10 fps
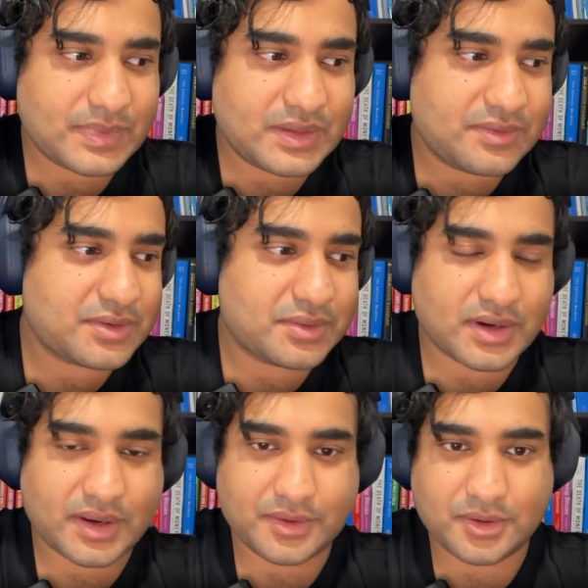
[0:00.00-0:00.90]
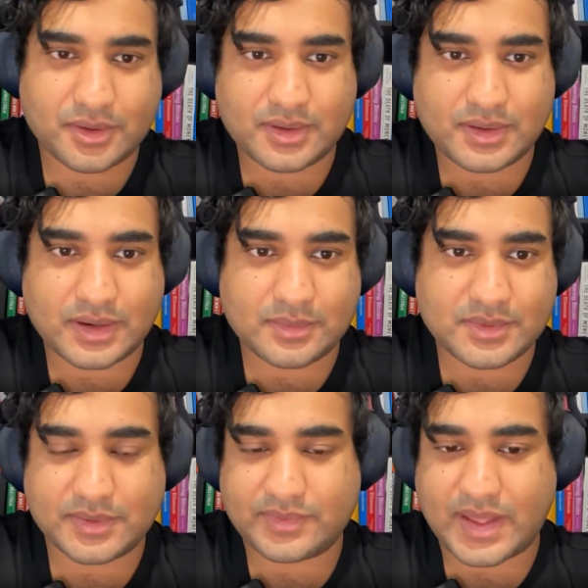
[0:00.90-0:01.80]
you've still got other
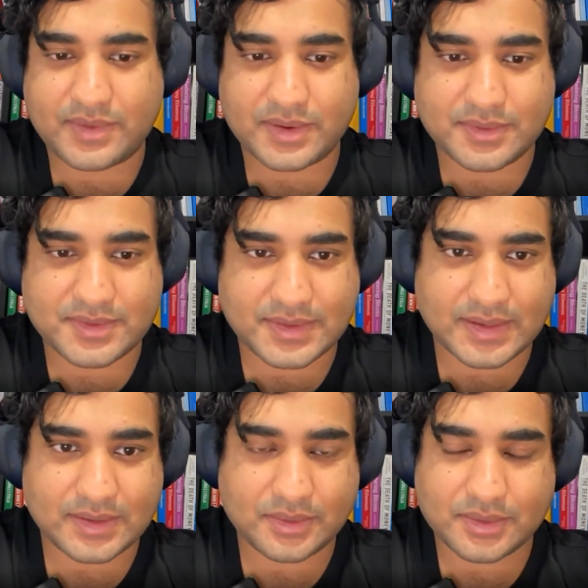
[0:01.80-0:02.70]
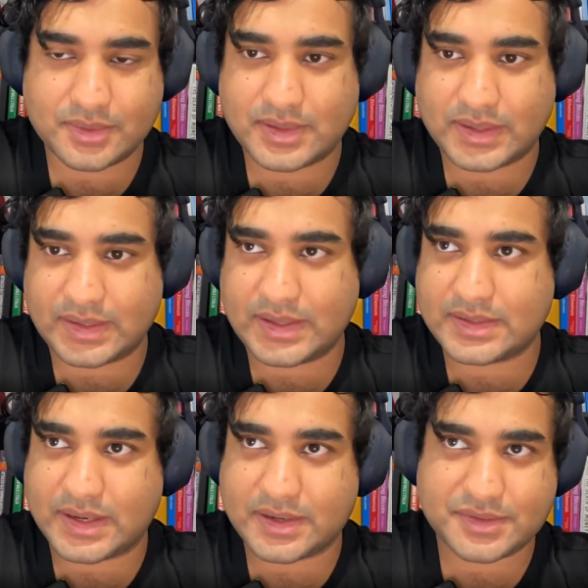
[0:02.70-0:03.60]
sort of avenues that you could like leak
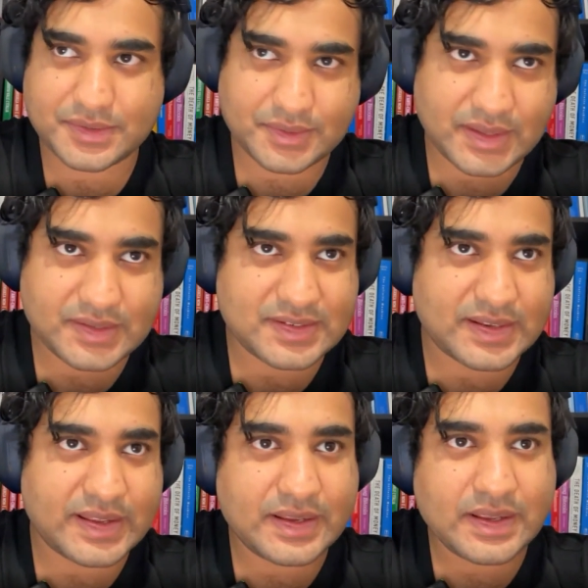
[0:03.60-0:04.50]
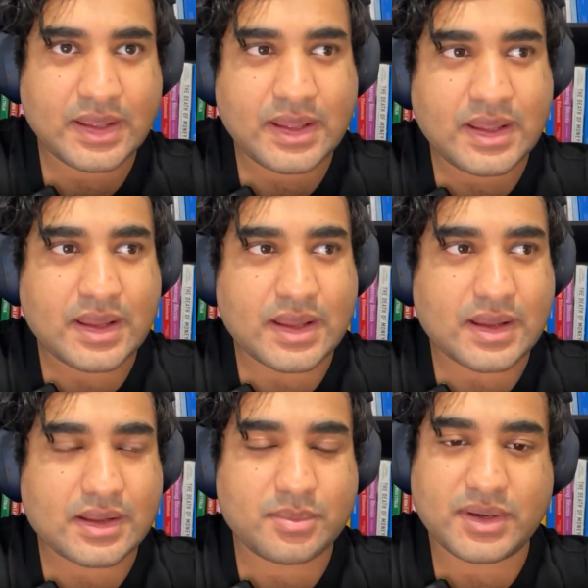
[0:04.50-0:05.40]
data. So things like
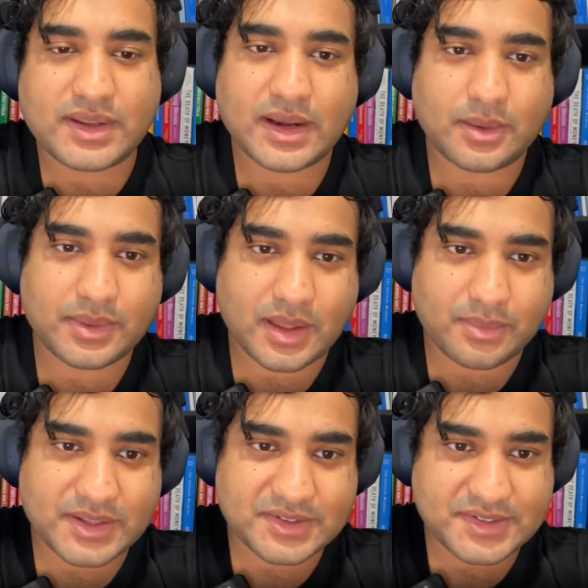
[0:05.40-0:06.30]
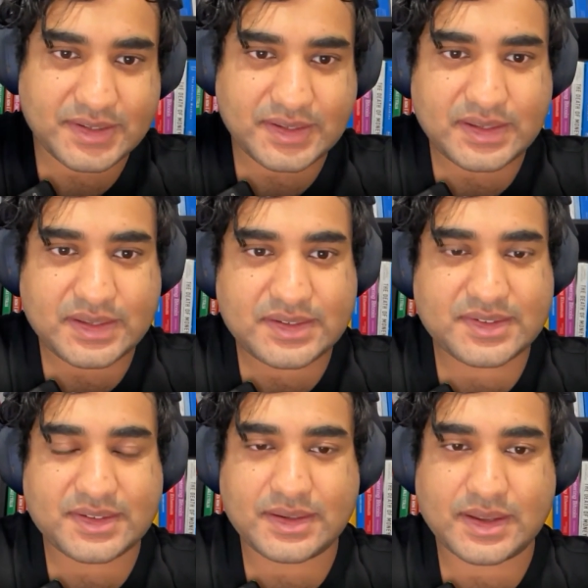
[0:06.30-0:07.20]
communicating with
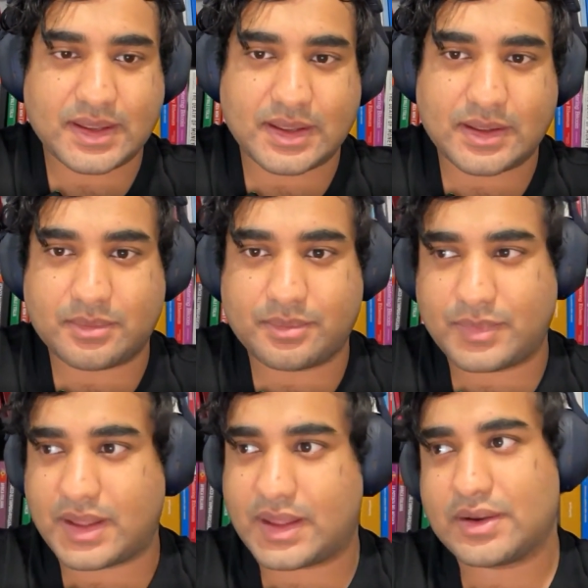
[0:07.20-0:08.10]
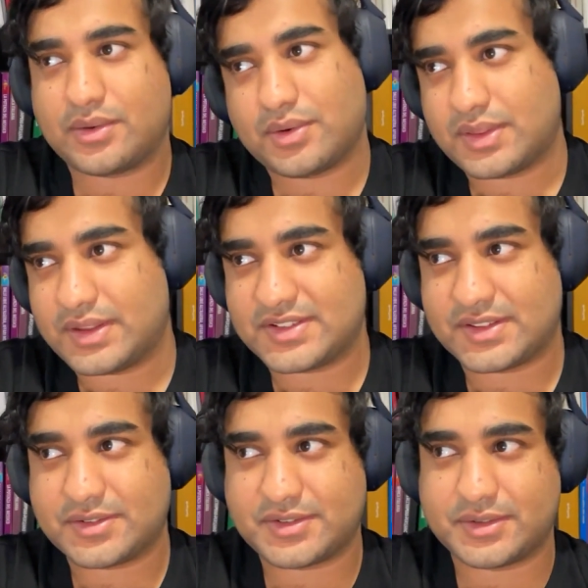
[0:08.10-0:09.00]
RPCs and all of these
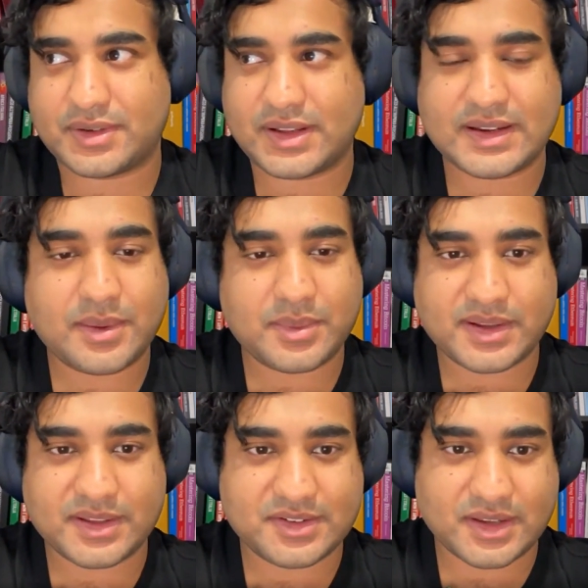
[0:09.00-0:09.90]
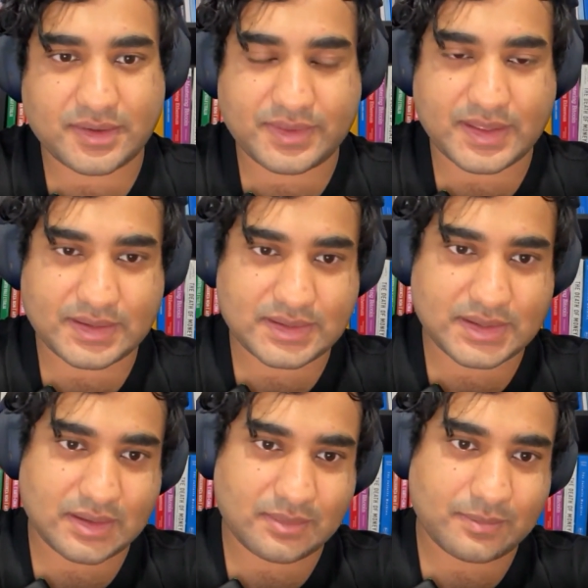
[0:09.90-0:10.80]
other sort of like networking stuff that
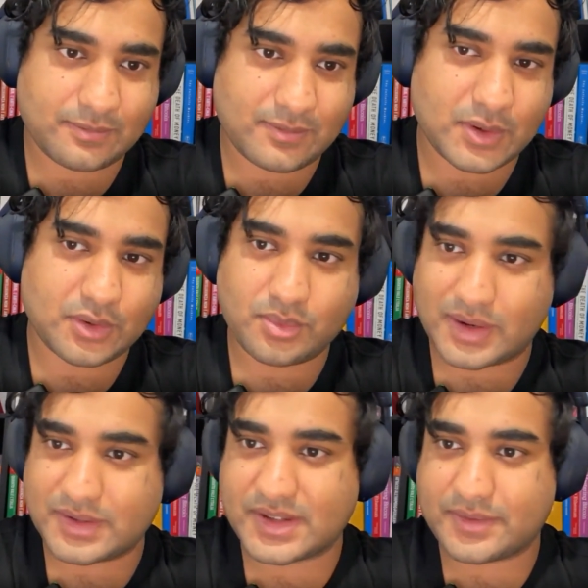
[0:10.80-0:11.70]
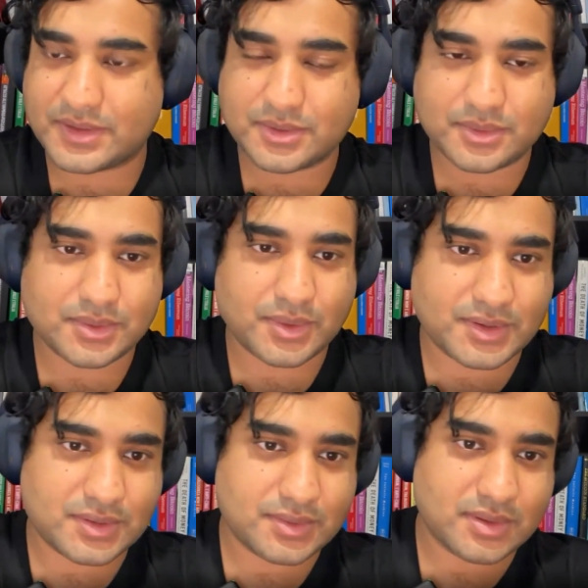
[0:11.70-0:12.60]
wallets have to do in order
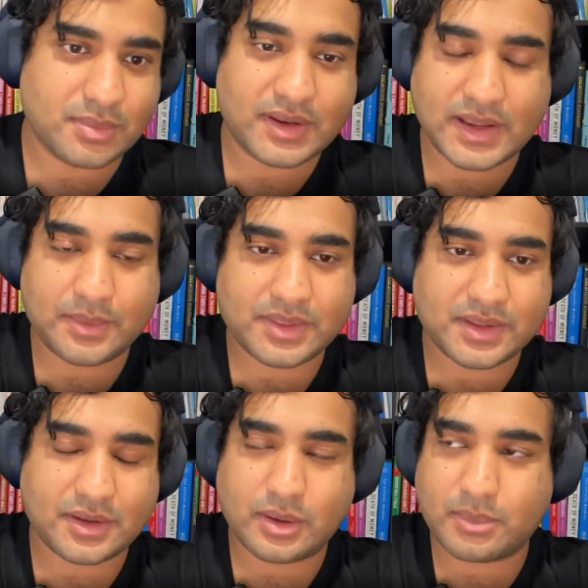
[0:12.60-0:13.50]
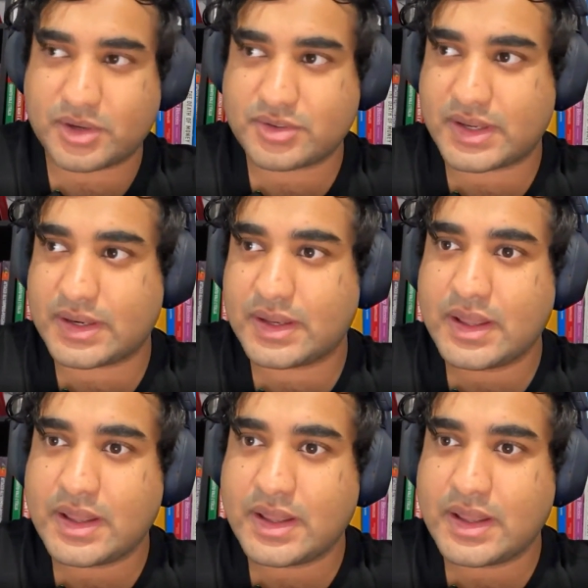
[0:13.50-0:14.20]
to communicate with the Ethereum blockchain.